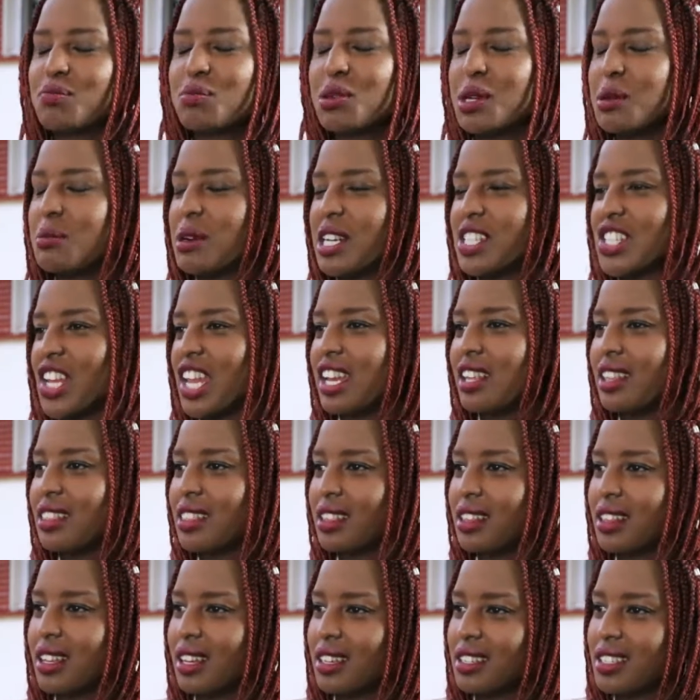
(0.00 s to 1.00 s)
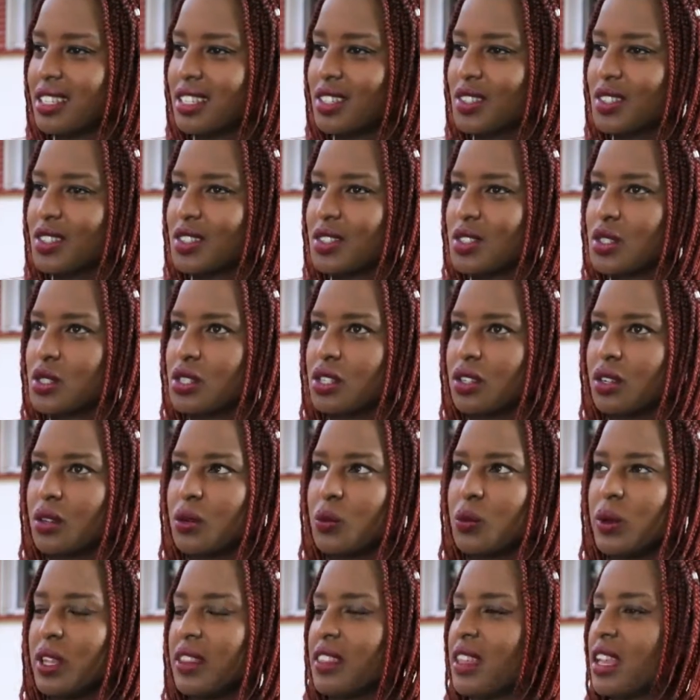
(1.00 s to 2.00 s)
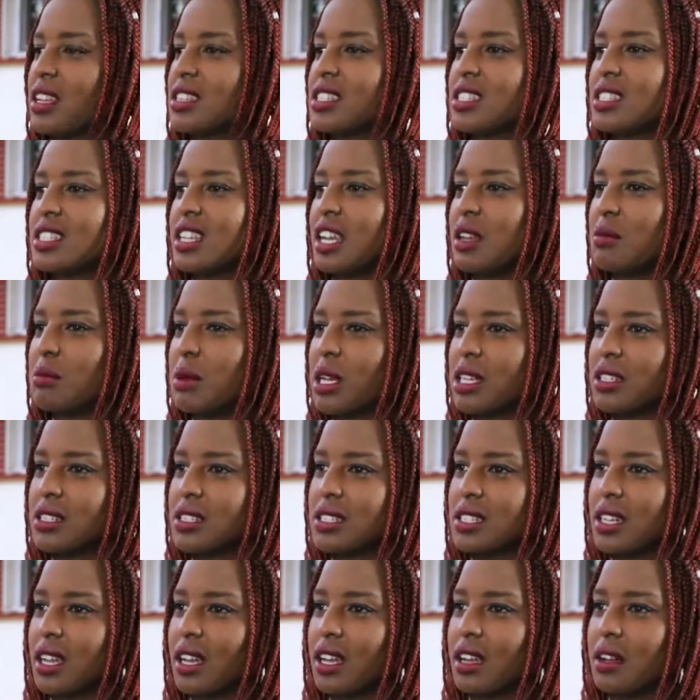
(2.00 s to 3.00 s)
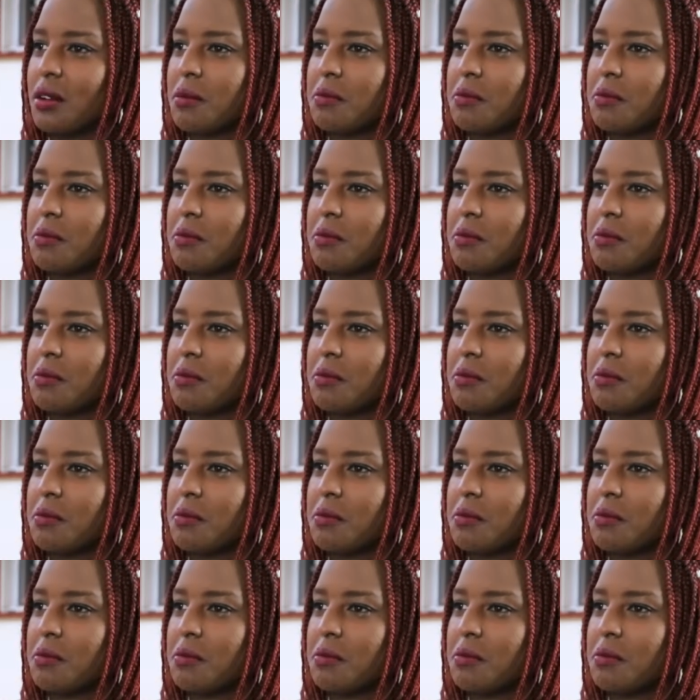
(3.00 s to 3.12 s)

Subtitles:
Pretty much anything that did with entertainment.